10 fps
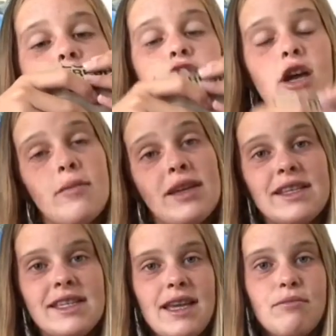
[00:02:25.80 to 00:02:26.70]

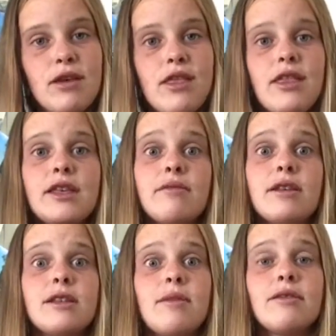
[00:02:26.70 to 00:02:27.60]
Sherbet Dip. This
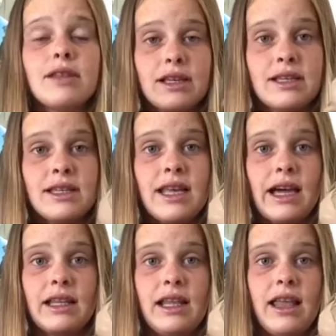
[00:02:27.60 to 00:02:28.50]
one smells
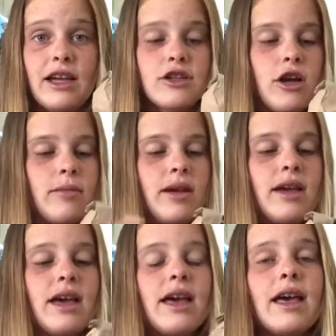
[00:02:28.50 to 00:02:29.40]
exactly like
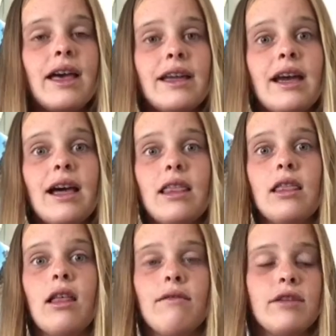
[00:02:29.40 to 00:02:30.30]
sherbet, and I
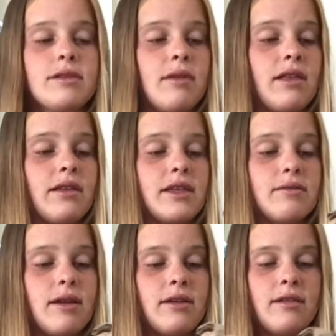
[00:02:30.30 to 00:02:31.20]
love the smell of
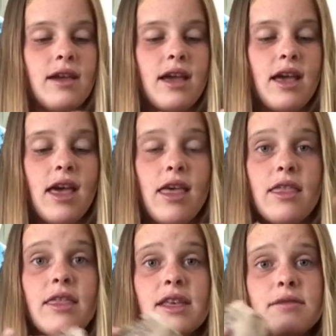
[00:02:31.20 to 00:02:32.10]
this one.
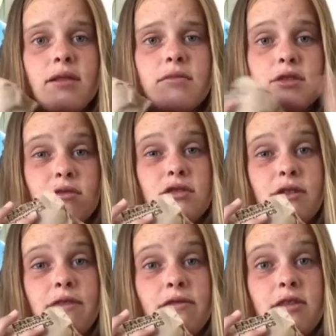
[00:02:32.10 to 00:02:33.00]
This one was
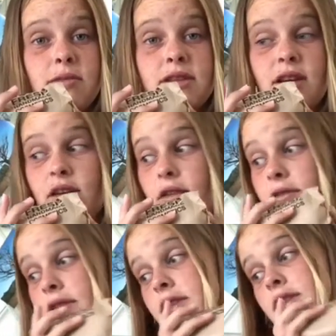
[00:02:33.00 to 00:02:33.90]
also 50%
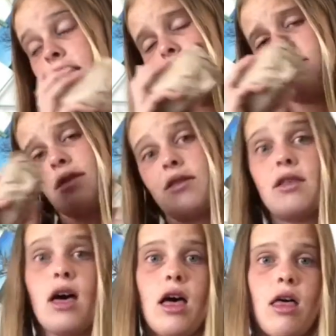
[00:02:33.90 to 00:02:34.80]
off, same with
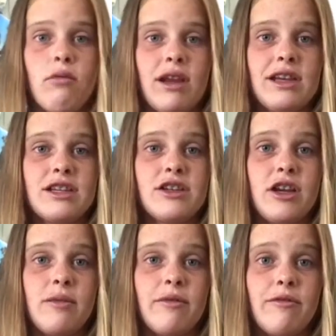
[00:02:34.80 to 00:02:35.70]
the one I just
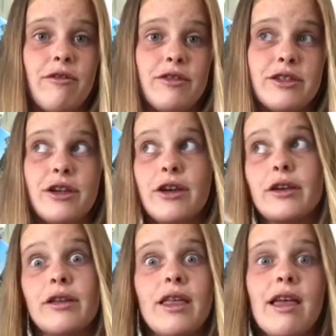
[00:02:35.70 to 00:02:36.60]
showed you before, so
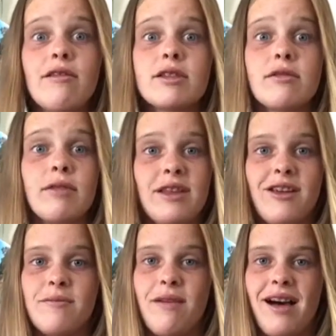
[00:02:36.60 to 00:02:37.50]
that was a really
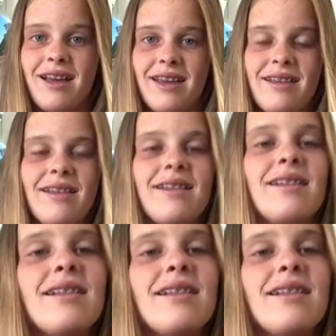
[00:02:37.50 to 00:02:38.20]
good bargain.